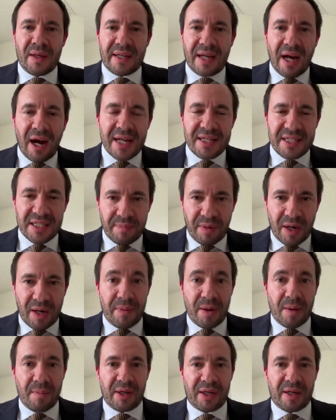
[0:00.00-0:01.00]
guided by
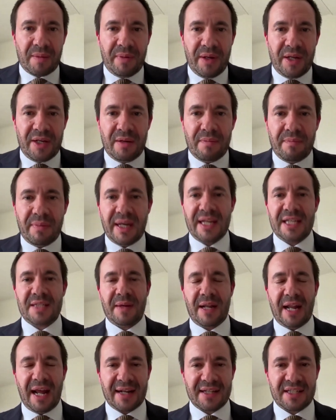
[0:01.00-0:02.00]
public opinion, but he's
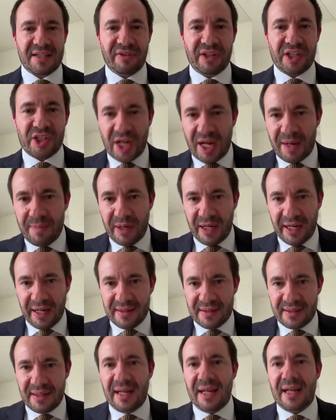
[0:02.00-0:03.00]
been actively shaping
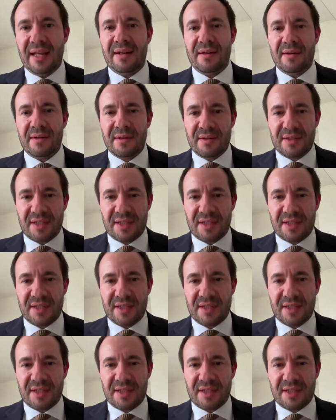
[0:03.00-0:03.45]
it in